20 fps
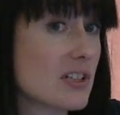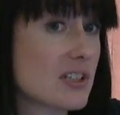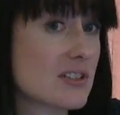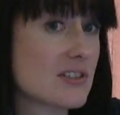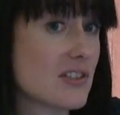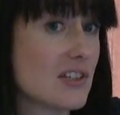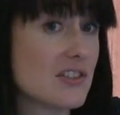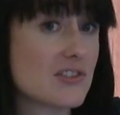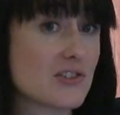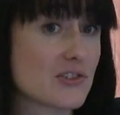
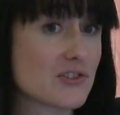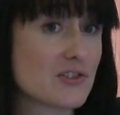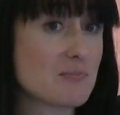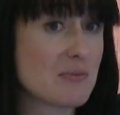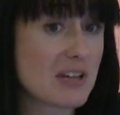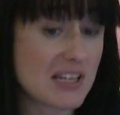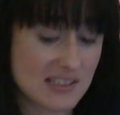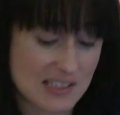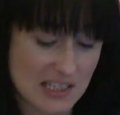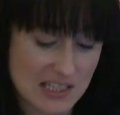It doesn't
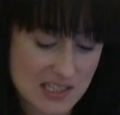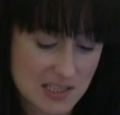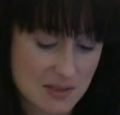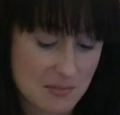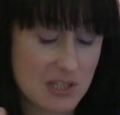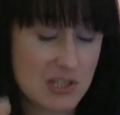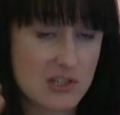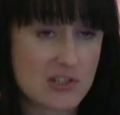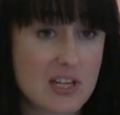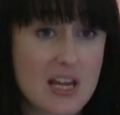make sense to
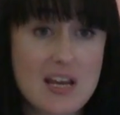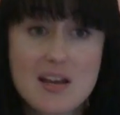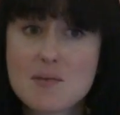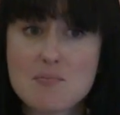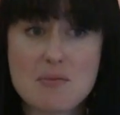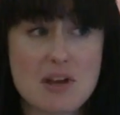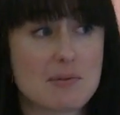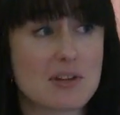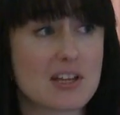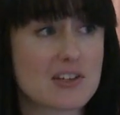me.
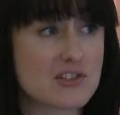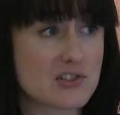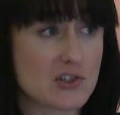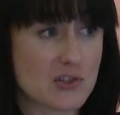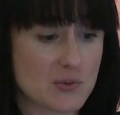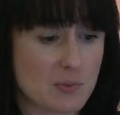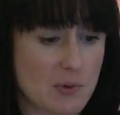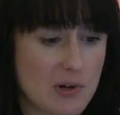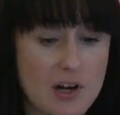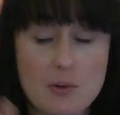Maybe that's
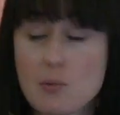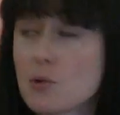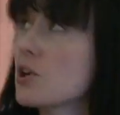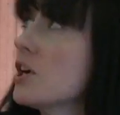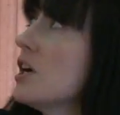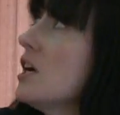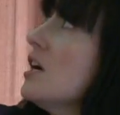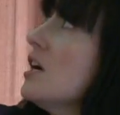just where I work.